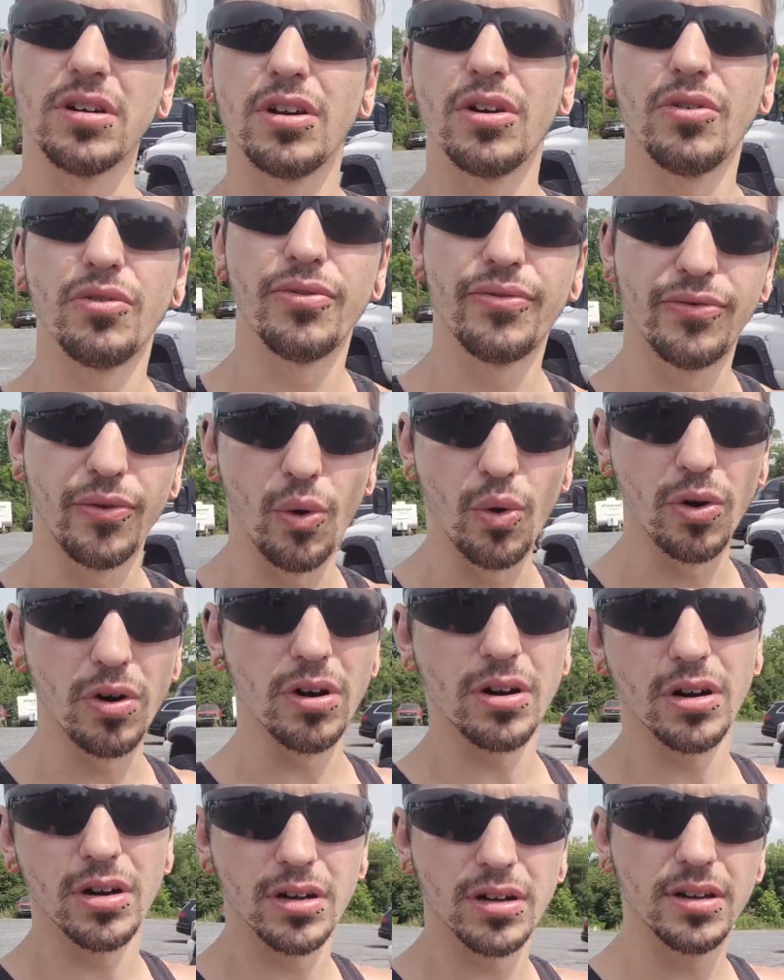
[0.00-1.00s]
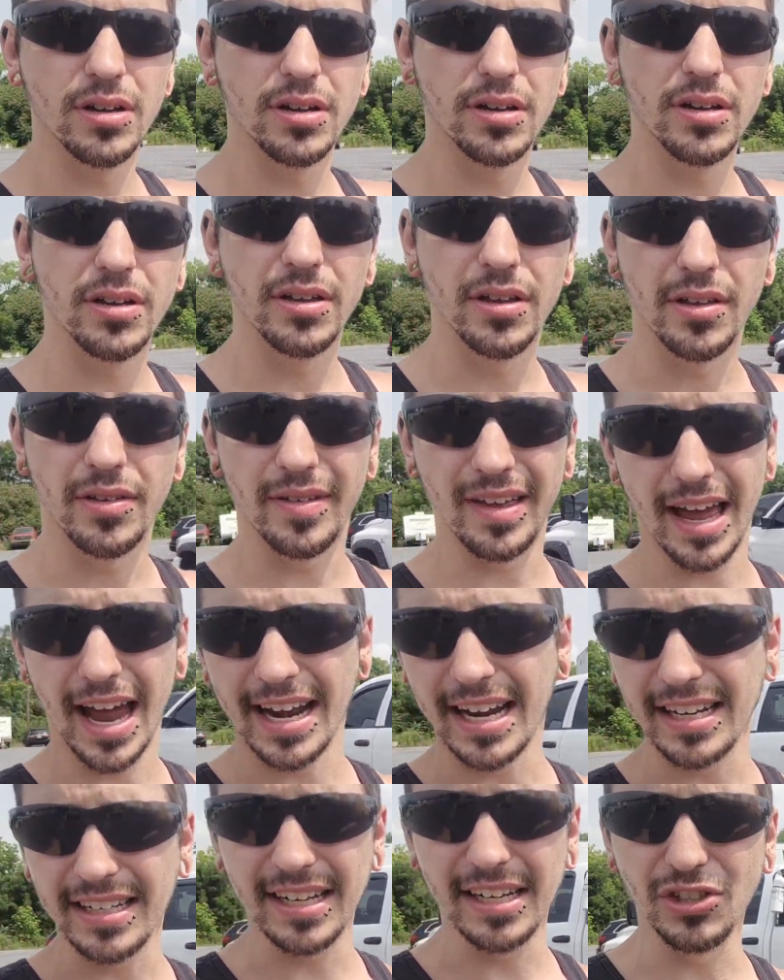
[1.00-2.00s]
for
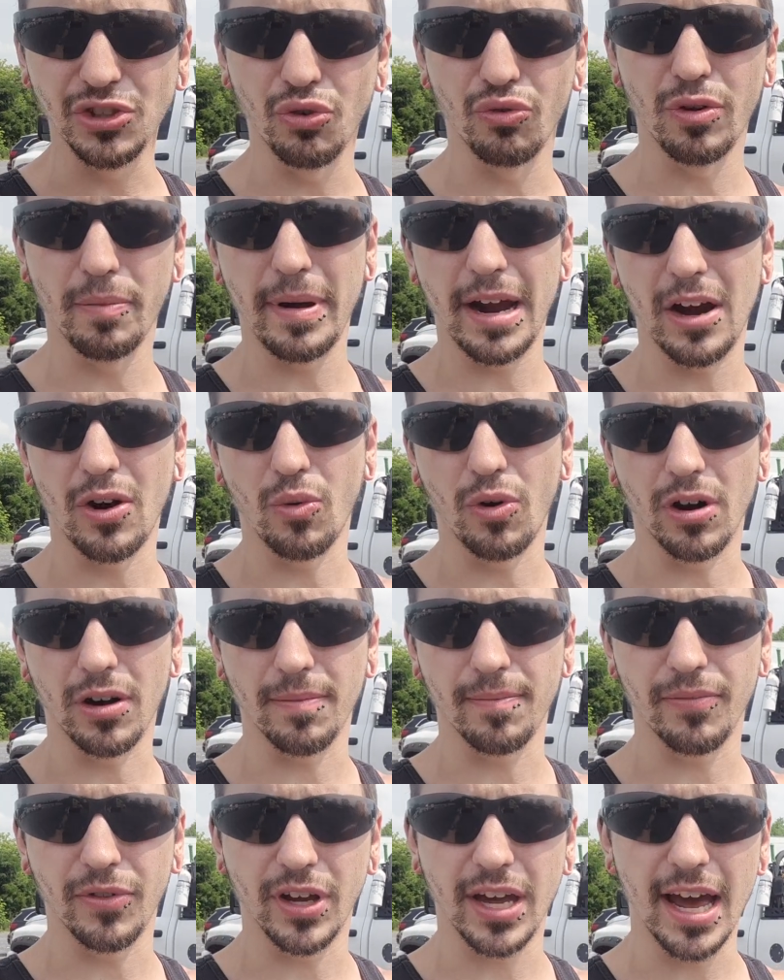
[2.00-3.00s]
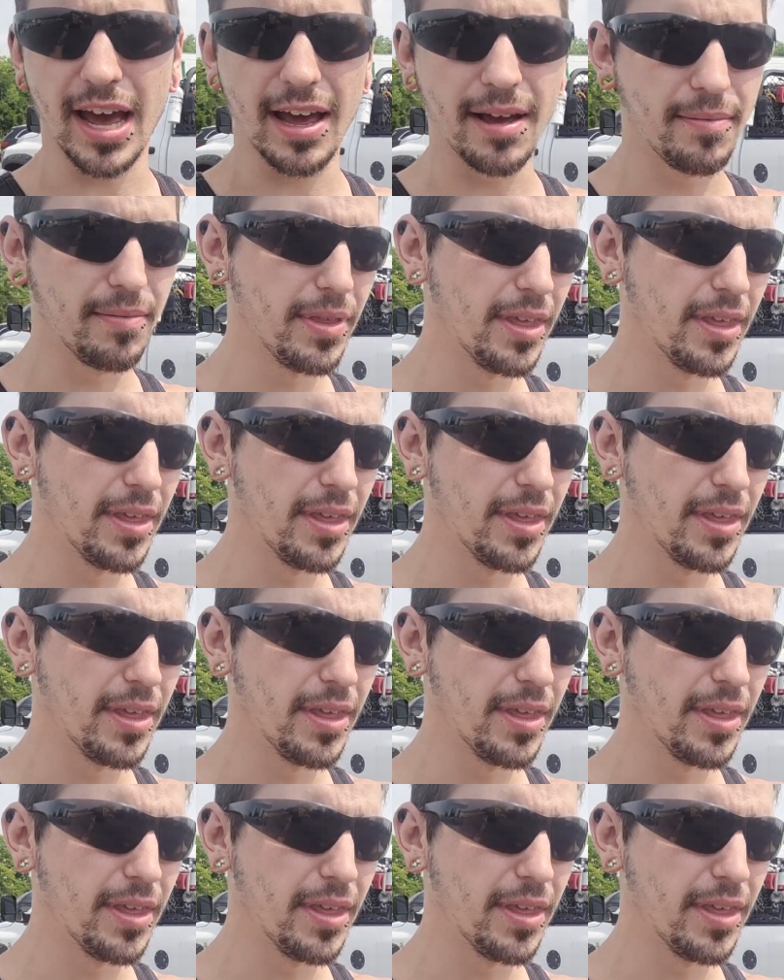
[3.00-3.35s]
any diesel repair work, okay?